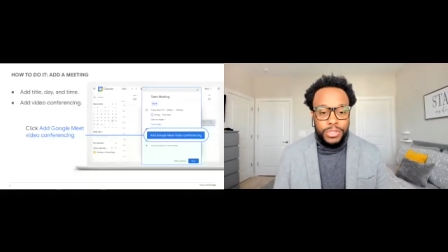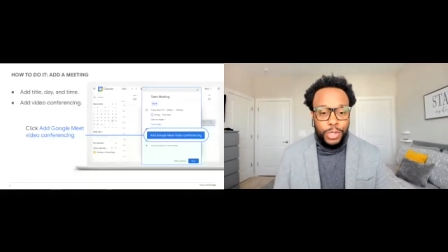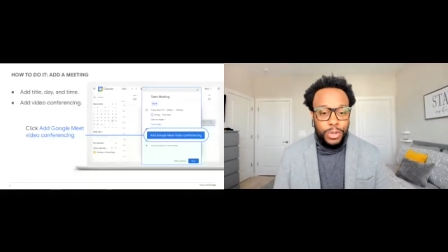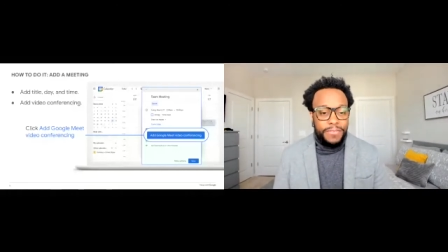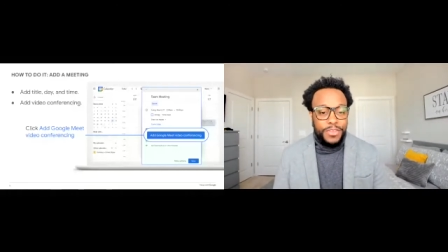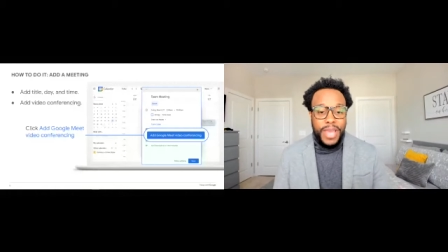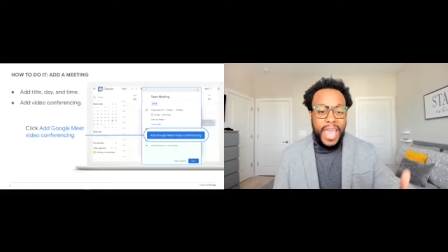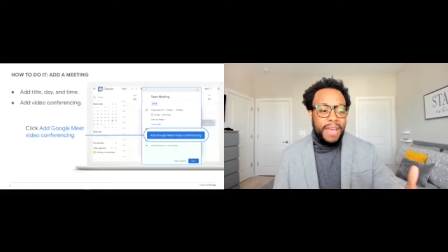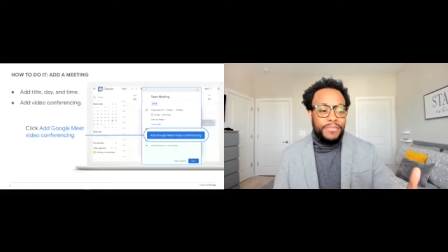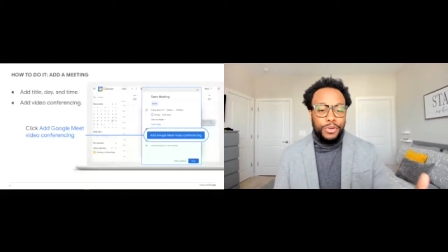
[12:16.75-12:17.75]
So if you
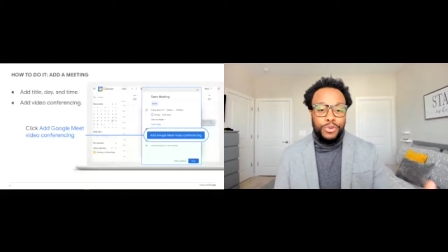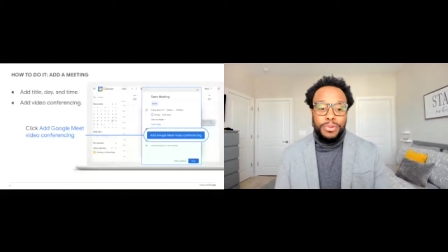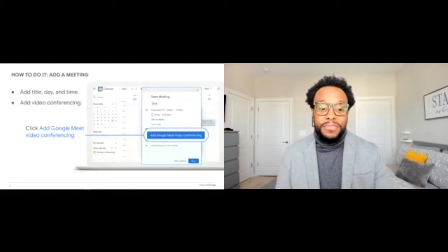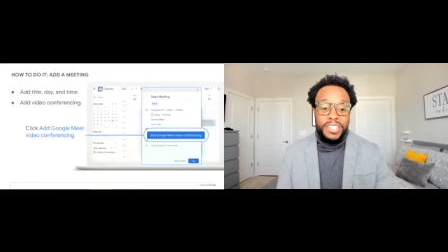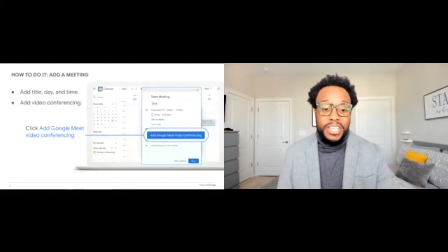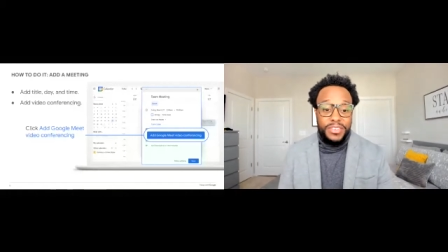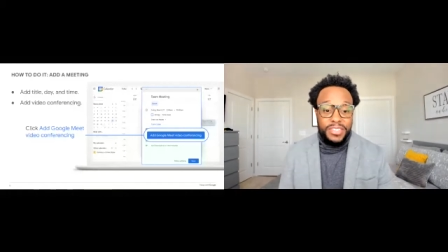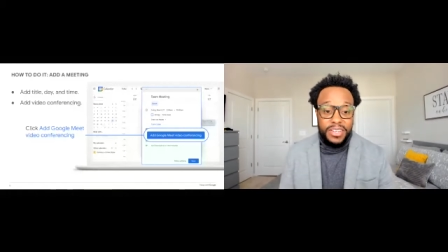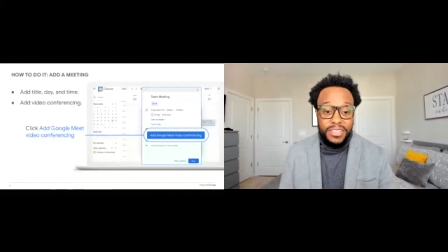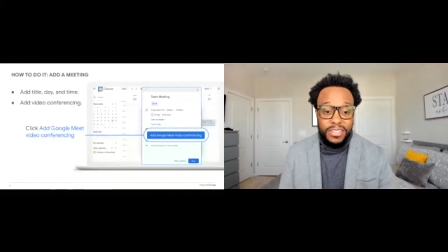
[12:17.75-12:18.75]
have a group of senior
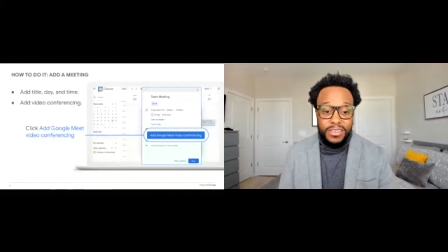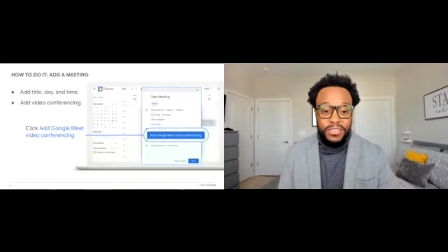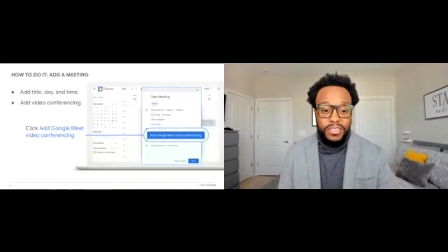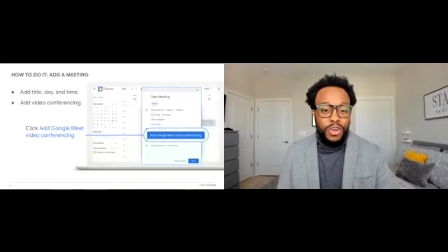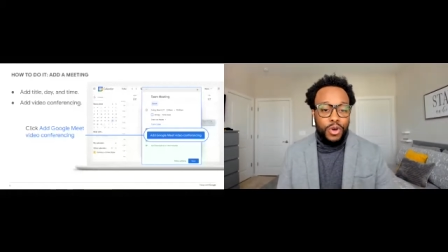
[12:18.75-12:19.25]
citizens,